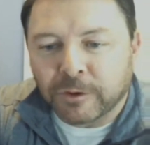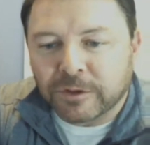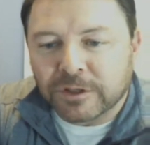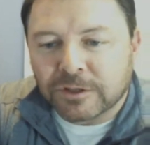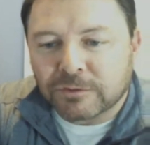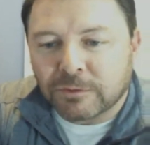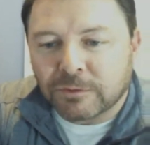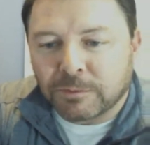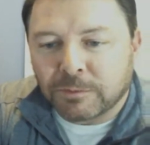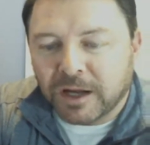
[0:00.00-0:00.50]

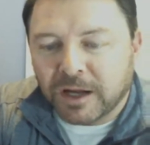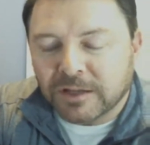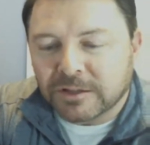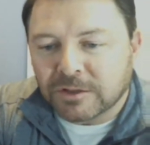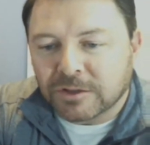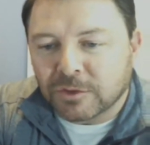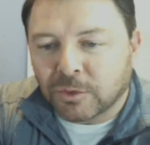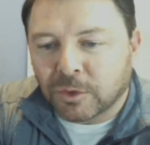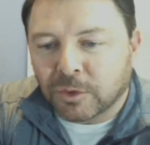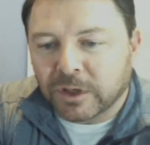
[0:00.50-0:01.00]
focused
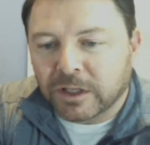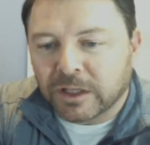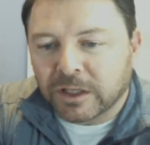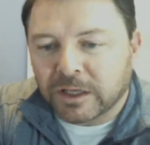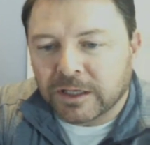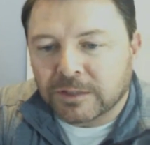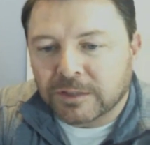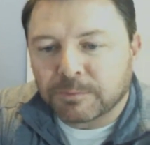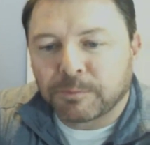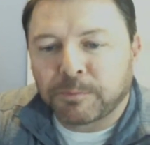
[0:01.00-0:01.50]

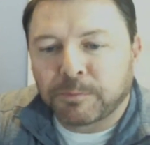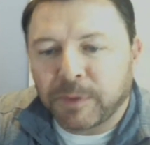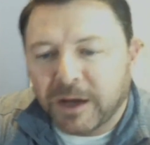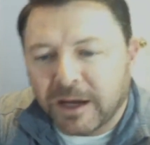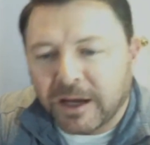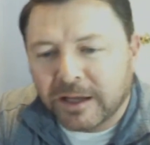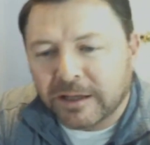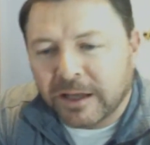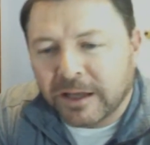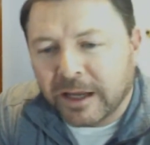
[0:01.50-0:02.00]
repository
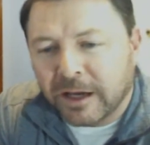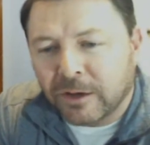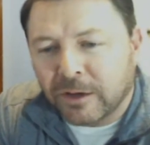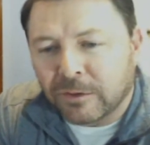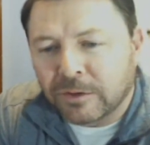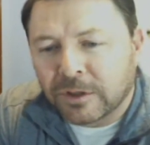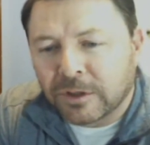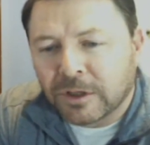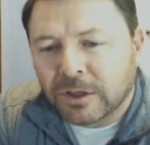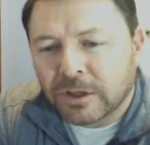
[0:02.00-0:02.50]
list. But
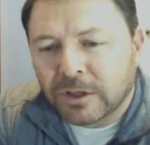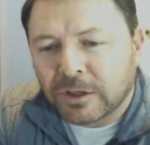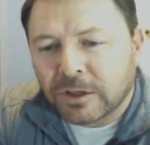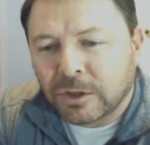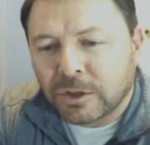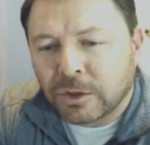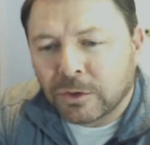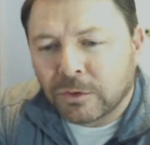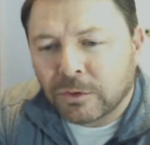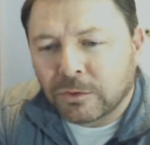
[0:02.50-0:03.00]
now
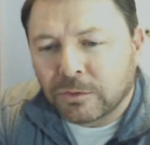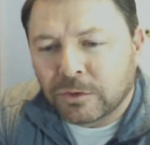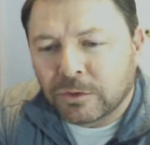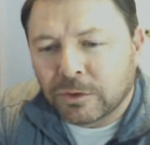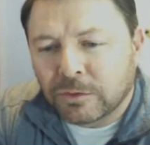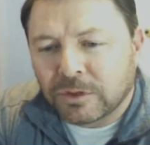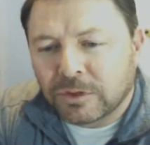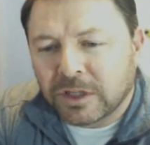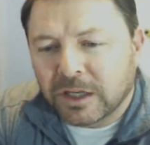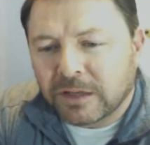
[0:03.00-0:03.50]

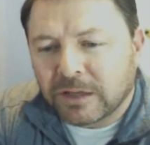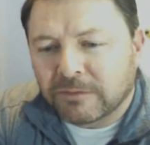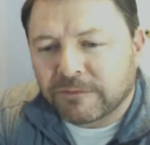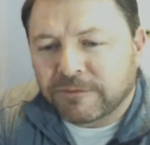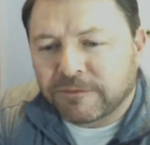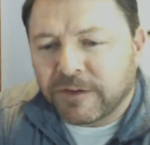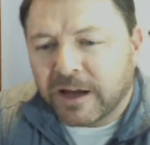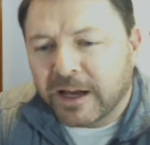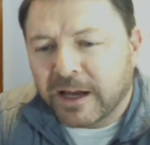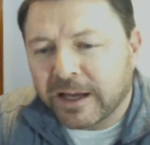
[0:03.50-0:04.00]
you
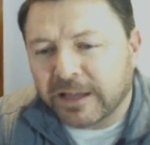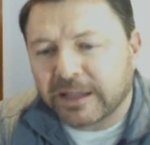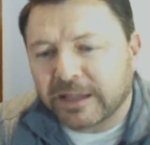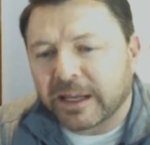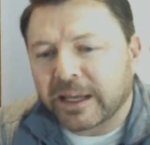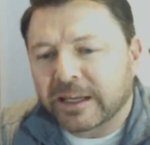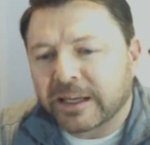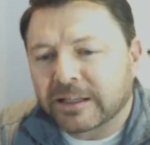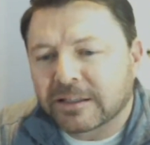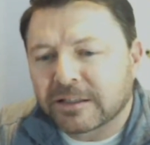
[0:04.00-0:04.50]
did
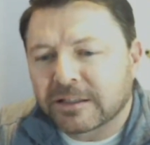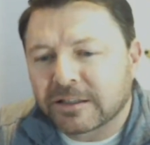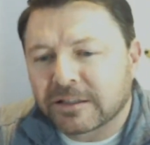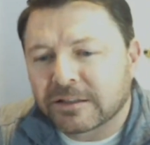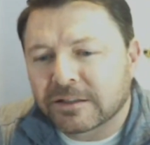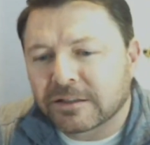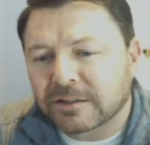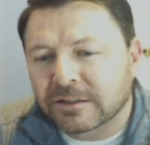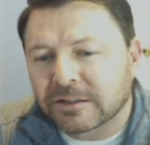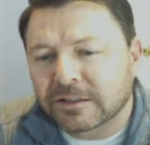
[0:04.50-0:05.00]
find a
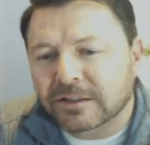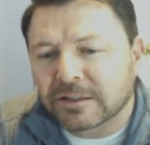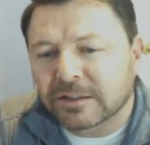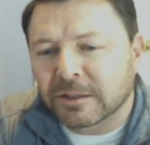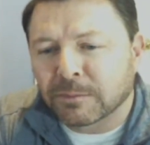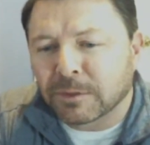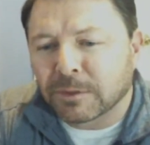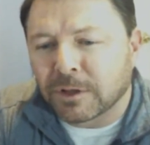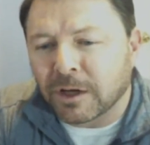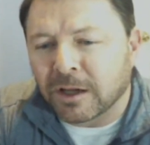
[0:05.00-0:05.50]

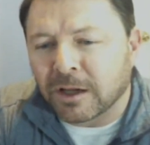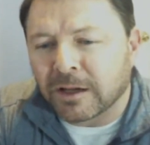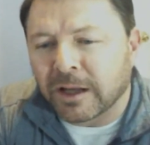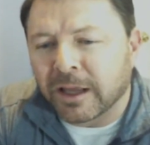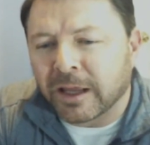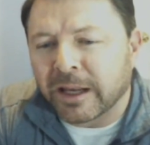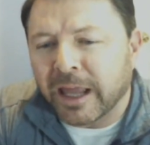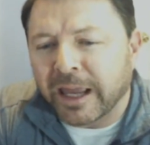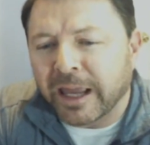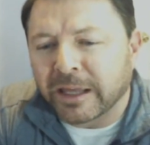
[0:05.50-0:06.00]

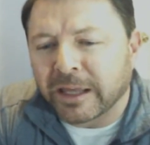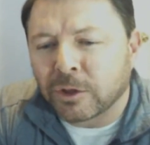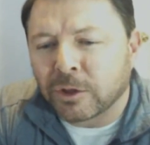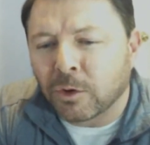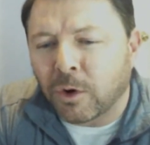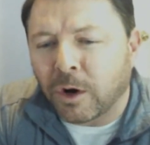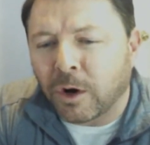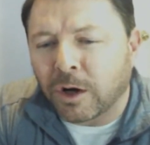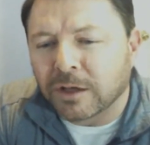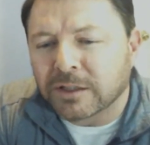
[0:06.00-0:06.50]
similar an
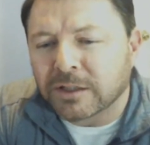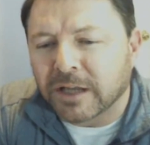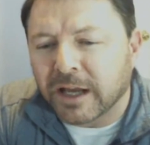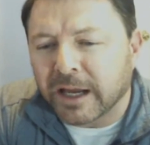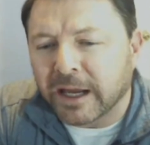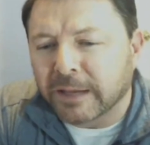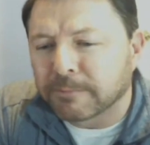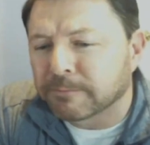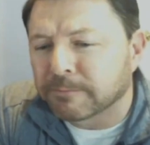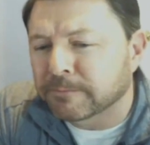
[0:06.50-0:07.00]
AUR
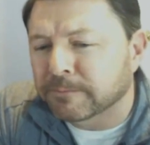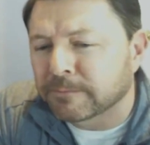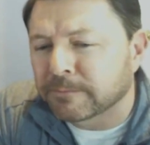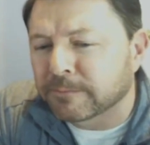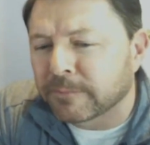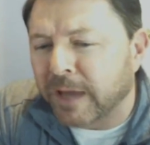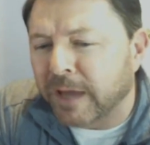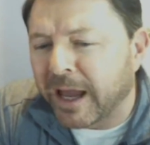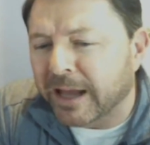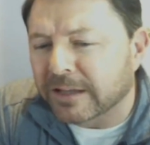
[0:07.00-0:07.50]
type
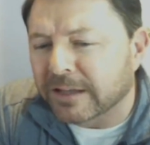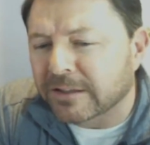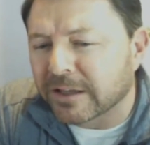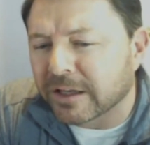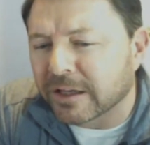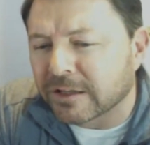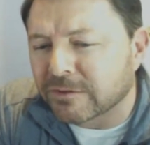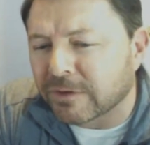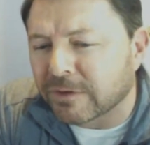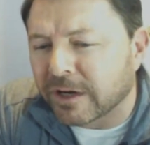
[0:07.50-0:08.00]

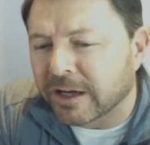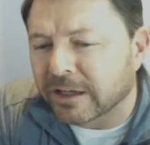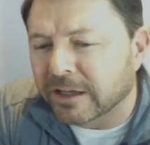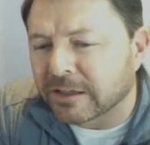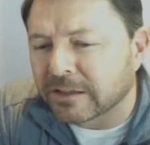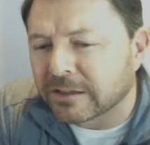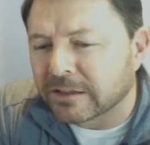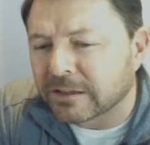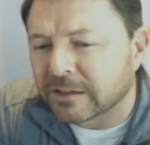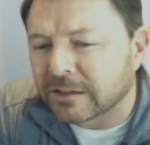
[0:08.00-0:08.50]

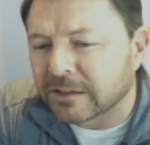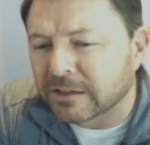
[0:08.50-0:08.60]
access, right?